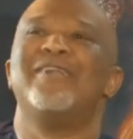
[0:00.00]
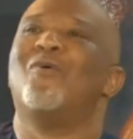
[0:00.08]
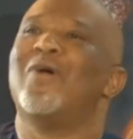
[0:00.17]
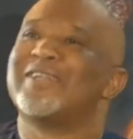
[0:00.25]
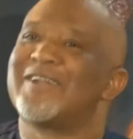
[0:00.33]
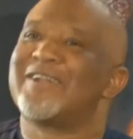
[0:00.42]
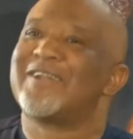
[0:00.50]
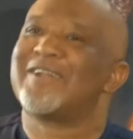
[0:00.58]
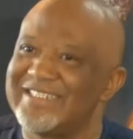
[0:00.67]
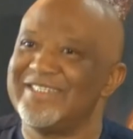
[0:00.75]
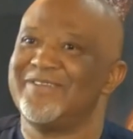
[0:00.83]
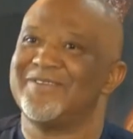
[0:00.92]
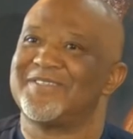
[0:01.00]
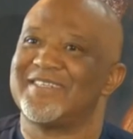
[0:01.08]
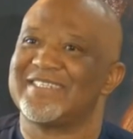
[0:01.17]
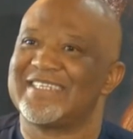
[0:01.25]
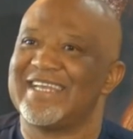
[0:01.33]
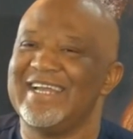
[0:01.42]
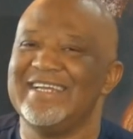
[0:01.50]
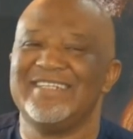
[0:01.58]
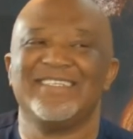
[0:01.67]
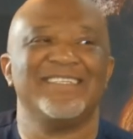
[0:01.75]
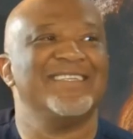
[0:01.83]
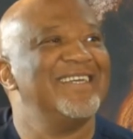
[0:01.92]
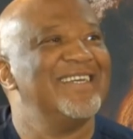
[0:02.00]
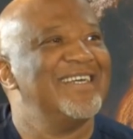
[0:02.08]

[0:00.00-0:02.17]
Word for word: And what constitutes society?